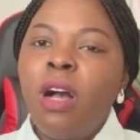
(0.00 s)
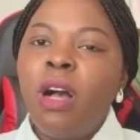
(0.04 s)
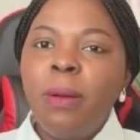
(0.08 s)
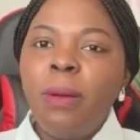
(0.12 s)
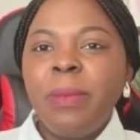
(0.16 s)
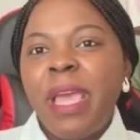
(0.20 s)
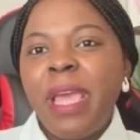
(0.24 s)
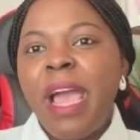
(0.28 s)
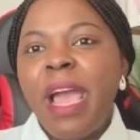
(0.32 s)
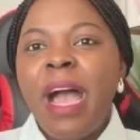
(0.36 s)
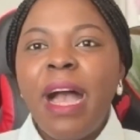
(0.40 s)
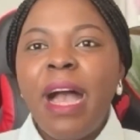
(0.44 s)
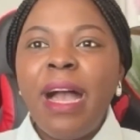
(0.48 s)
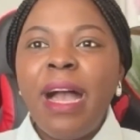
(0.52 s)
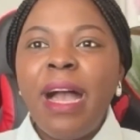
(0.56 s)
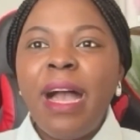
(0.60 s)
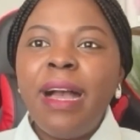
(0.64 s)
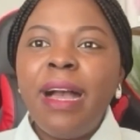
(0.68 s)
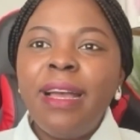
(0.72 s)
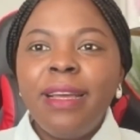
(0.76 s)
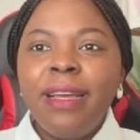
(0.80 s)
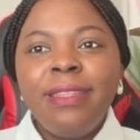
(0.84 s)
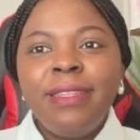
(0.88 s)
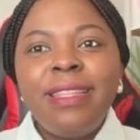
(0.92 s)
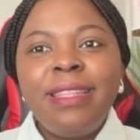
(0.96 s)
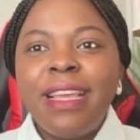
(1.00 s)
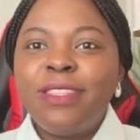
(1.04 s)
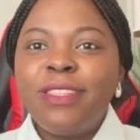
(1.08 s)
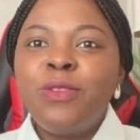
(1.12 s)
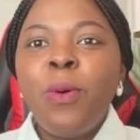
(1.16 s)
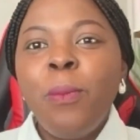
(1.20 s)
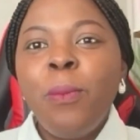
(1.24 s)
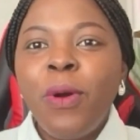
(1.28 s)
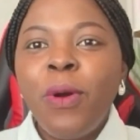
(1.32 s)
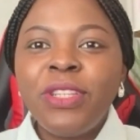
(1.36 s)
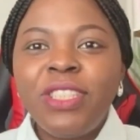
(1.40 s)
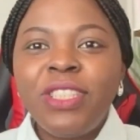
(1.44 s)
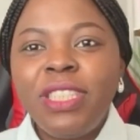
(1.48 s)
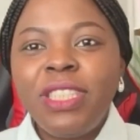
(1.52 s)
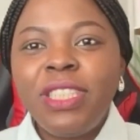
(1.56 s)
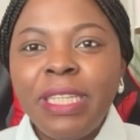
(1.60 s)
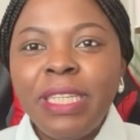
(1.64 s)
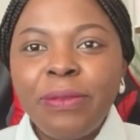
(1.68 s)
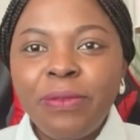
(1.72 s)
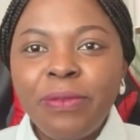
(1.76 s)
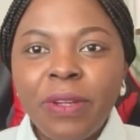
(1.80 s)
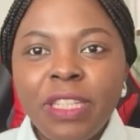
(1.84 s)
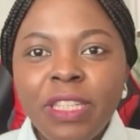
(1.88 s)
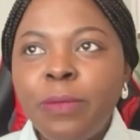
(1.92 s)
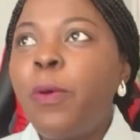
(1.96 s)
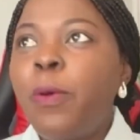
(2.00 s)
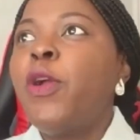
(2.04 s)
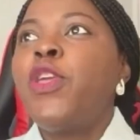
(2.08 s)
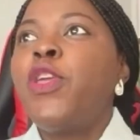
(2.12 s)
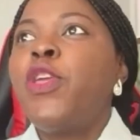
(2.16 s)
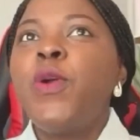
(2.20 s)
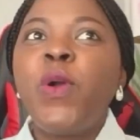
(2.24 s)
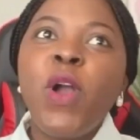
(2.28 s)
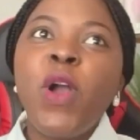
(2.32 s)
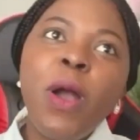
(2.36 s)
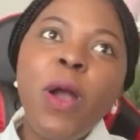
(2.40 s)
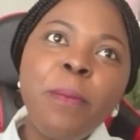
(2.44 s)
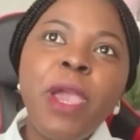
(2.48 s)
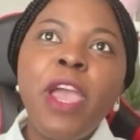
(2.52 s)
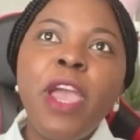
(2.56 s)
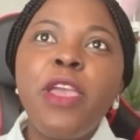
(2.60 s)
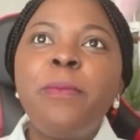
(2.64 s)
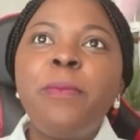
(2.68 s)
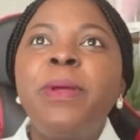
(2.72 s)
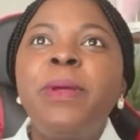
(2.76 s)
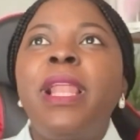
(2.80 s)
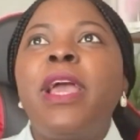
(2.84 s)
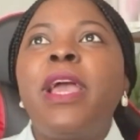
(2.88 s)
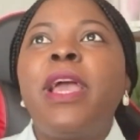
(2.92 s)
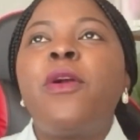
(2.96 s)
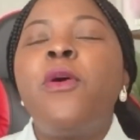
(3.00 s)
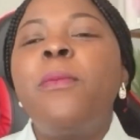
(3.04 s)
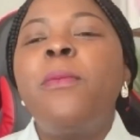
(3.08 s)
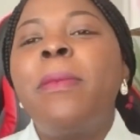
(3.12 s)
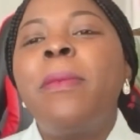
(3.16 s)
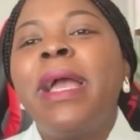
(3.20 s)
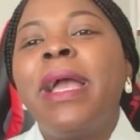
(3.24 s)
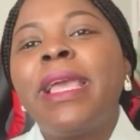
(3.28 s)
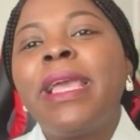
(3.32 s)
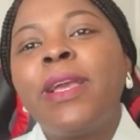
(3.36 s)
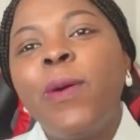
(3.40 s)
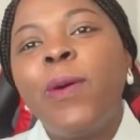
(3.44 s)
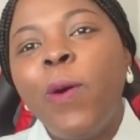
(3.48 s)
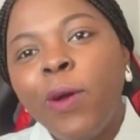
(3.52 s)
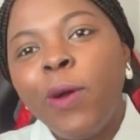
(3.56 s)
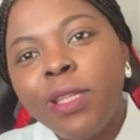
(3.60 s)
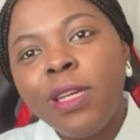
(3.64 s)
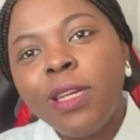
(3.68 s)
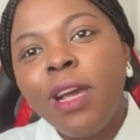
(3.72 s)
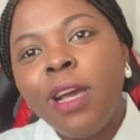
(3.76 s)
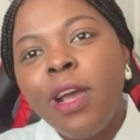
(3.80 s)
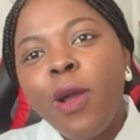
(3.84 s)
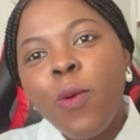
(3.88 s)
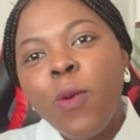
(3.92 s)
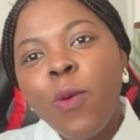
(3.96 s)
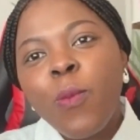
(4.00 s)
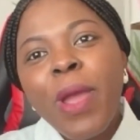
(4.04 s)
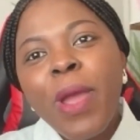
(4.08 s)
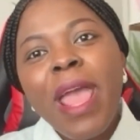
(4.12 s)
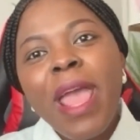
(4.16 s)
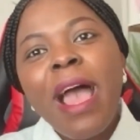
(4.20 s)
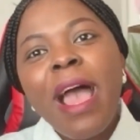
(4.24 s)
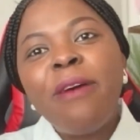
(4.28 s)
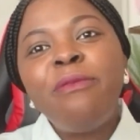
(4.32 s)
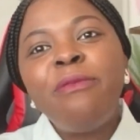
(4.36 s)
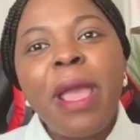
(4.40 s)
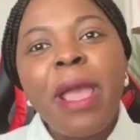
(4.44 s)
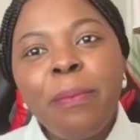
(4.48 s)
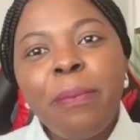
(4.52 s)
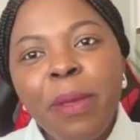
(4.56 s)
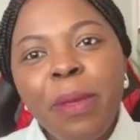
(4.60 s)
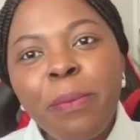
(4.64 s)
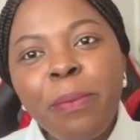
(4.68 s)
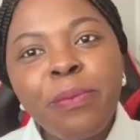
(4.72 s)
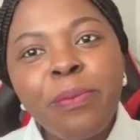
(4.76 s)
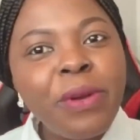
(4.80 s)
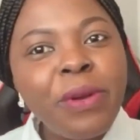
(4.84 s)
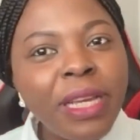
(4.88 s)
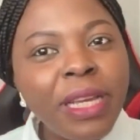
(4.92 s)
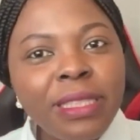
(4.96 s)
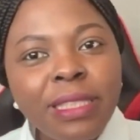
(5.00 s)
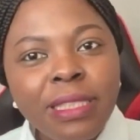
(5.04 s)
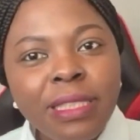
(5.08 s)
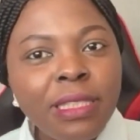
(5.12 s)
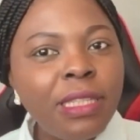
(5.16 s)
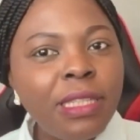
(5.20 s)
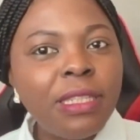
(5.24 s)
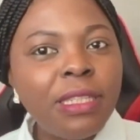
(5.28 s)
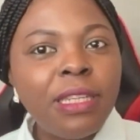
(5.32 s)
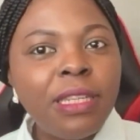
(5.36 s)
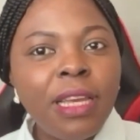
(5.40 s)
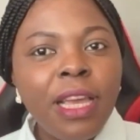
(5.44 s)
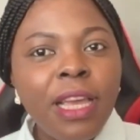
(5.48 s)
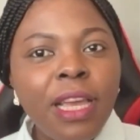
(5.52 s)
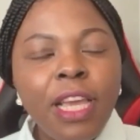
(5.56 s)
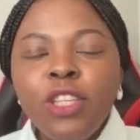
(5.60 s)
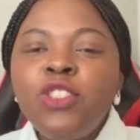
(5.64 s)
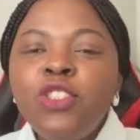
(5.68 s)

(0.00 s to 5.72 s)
yeah, there's not much difference. But you come here, you'll be like, oh my God, where have I been practicing?